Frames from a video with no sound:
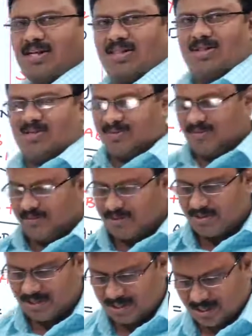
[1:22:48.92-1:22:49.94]
all those we won't be
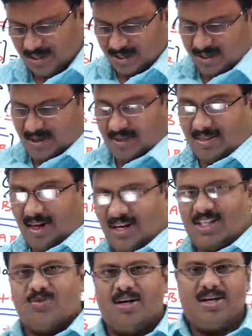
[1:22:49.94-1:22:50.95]
taking. That
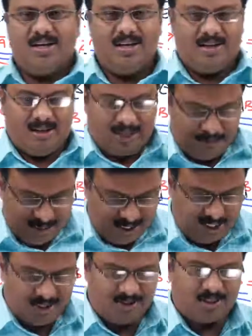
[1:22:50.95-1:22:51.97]
is why
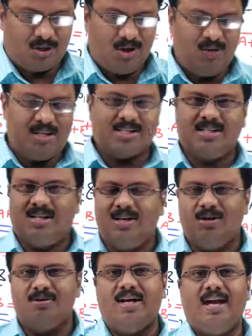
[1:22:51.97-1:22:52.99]
competitive is always
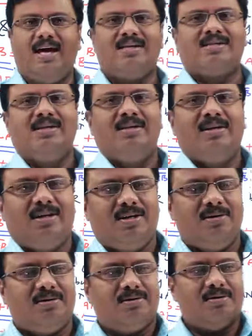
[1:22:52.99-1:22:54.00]
concluded as,
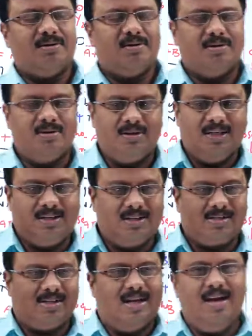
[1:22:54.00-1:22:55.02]
it
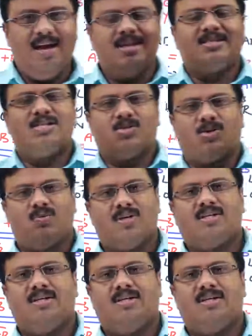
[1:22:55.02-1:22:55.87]
is analysis always.